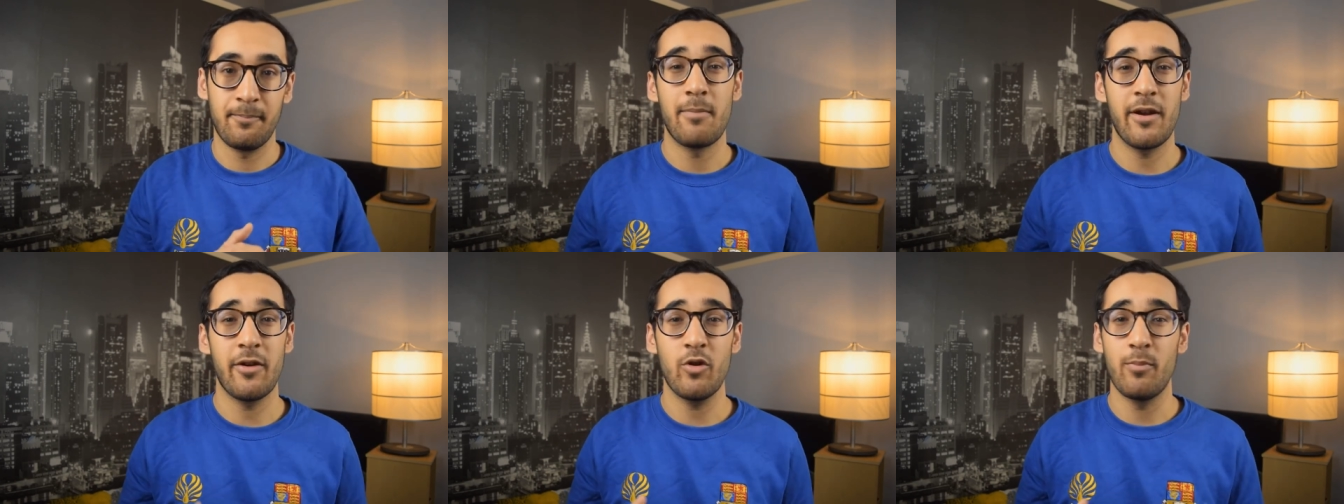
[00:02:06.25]

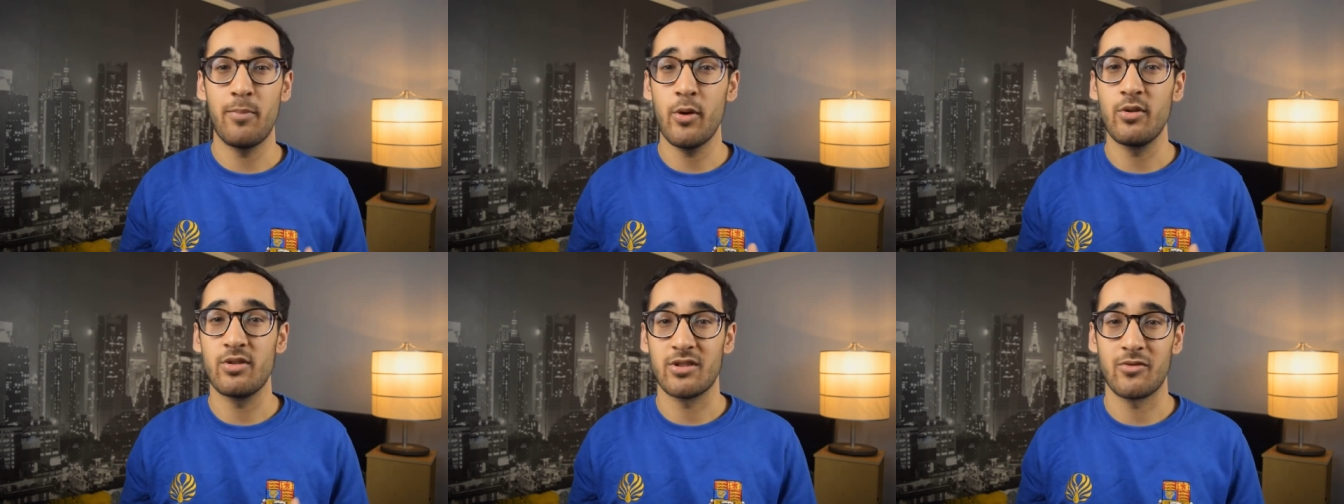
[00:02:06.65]
Imperial
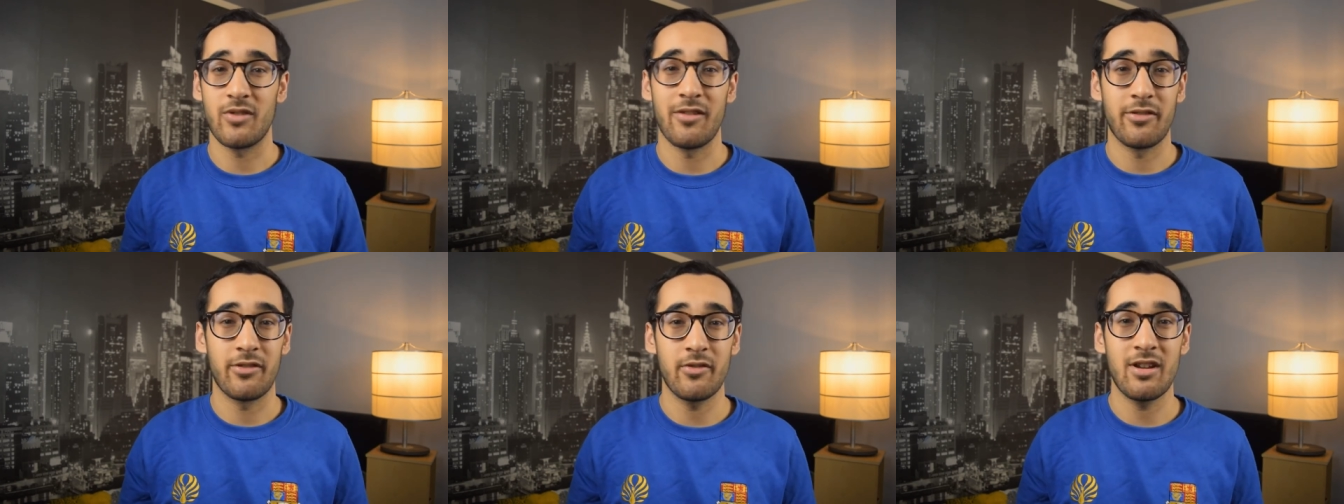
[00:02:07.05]
boasts
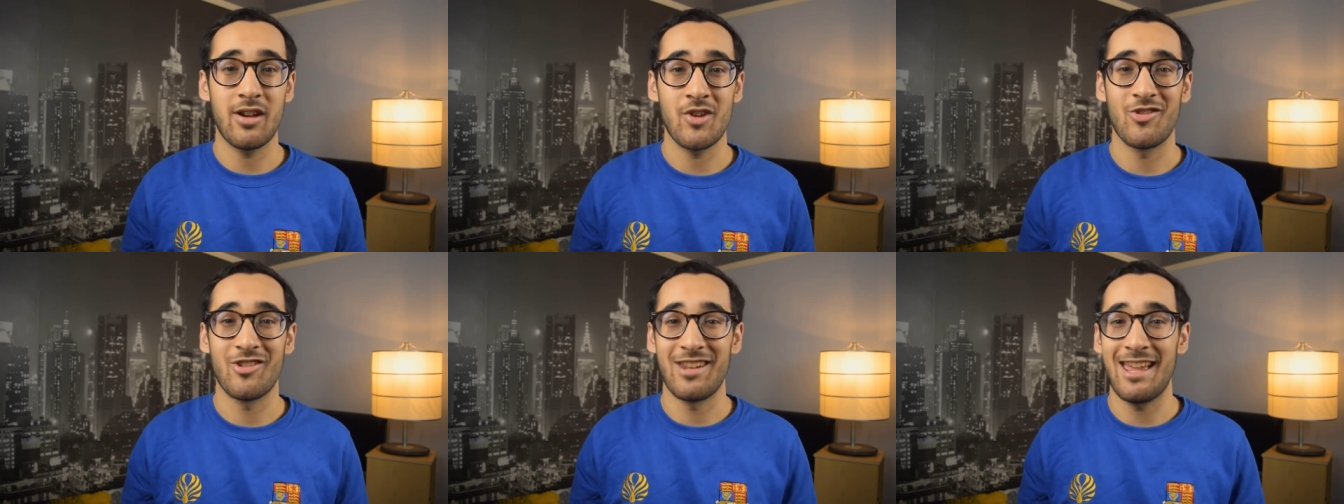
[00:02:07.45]
around
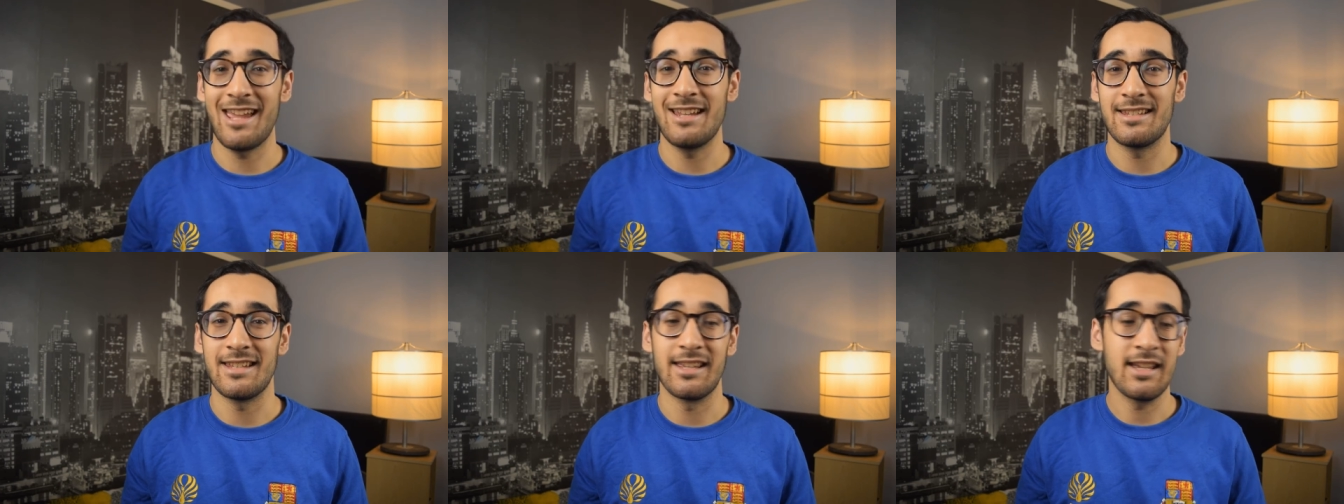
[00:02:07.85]

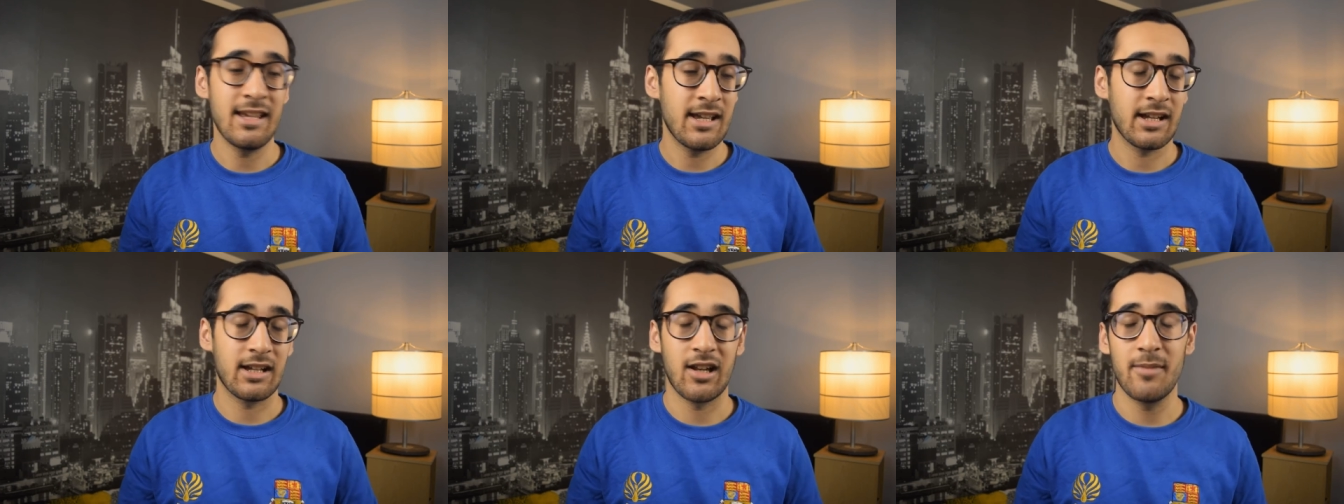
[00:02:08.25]
380
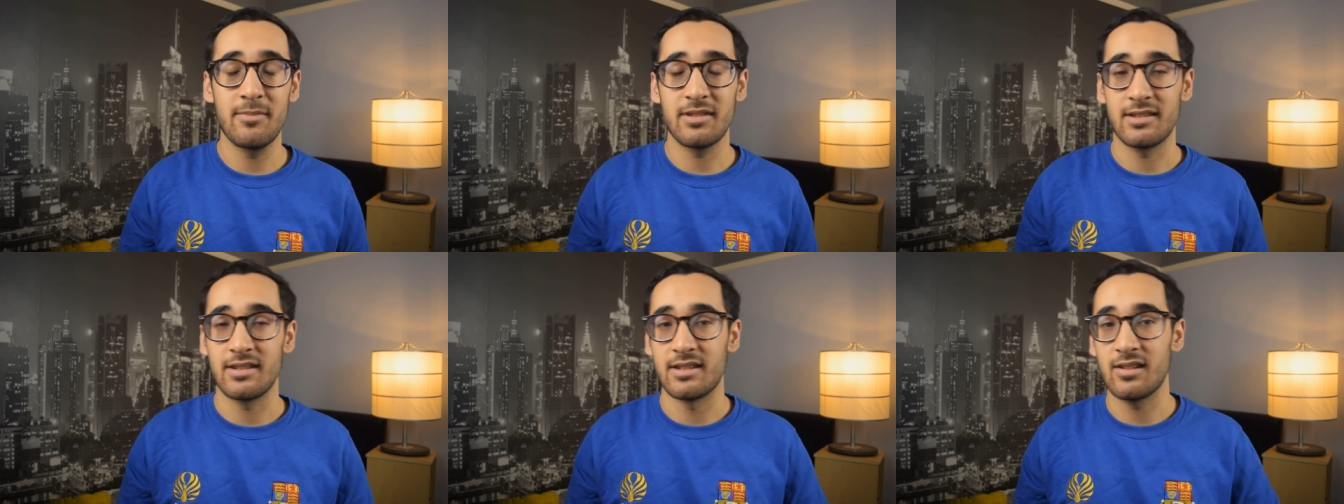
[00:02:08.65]

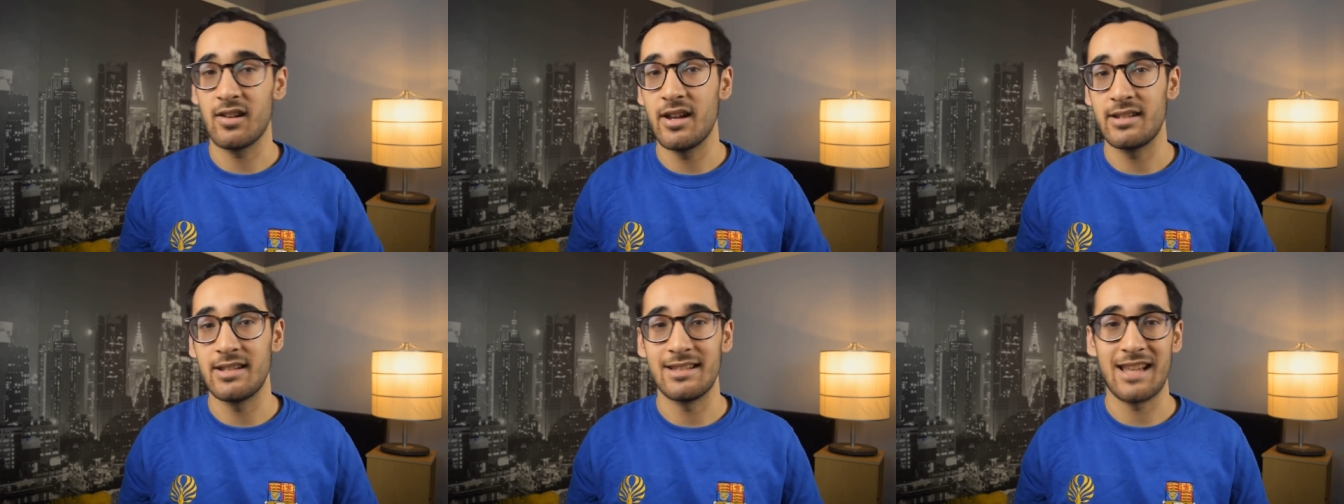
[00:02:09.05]
clubs,
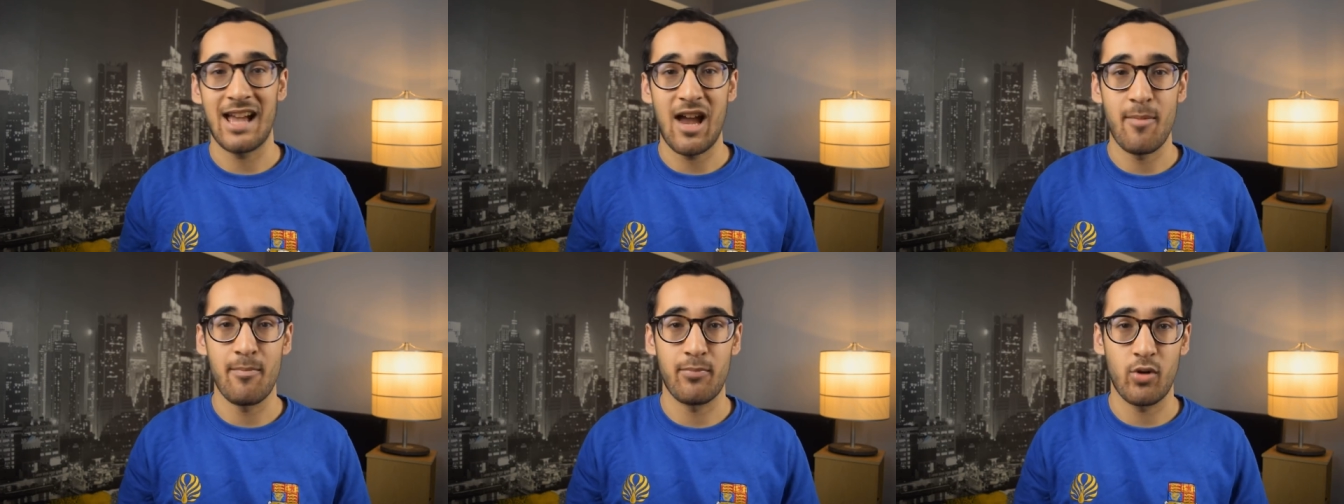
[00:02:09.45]
societies,
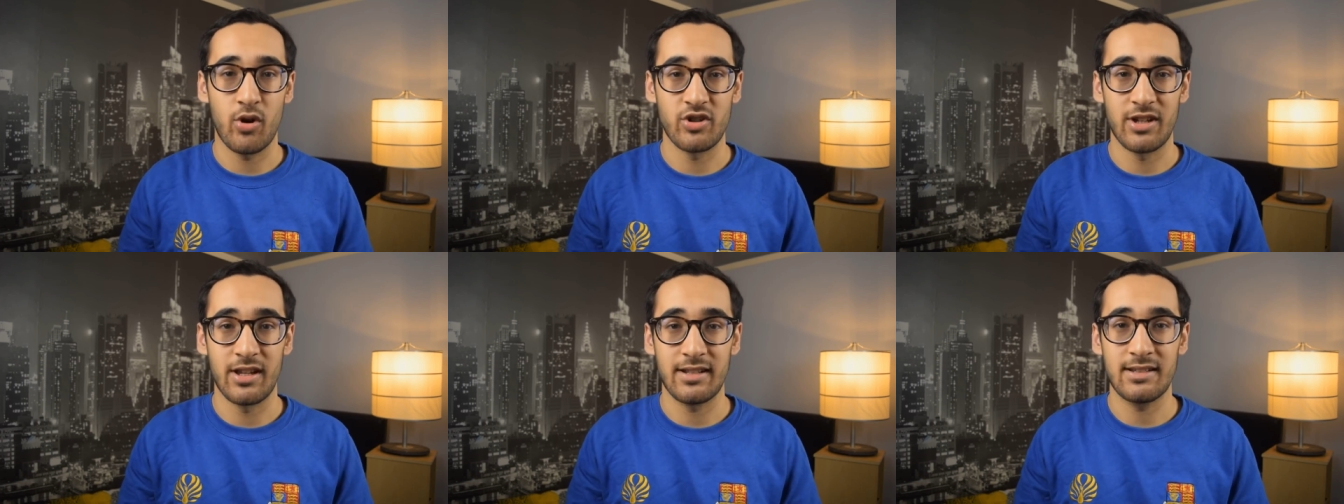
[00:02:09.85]
and
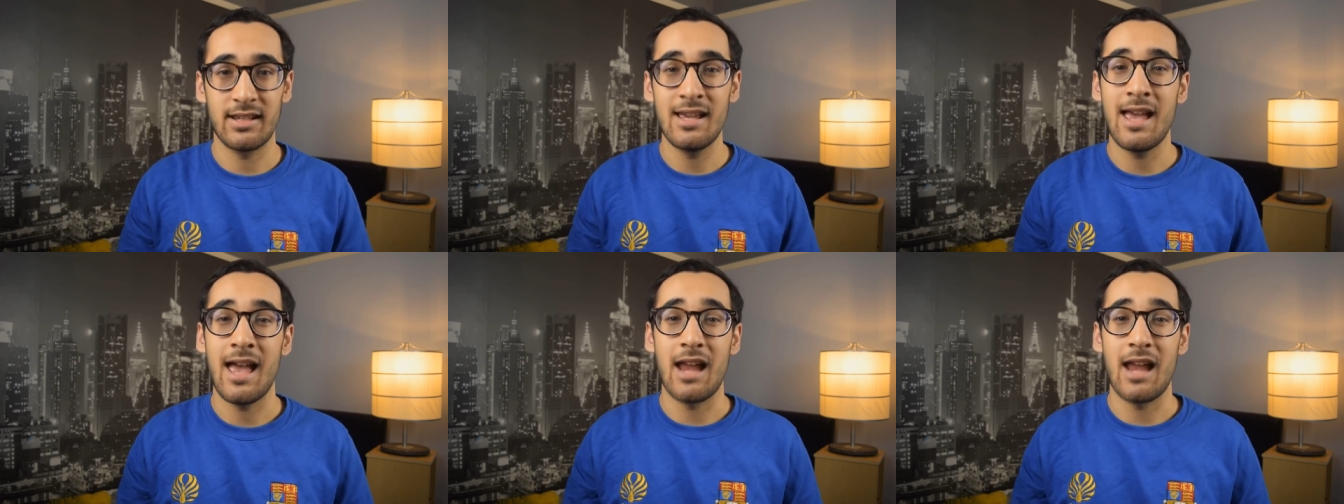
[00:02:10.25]
projects,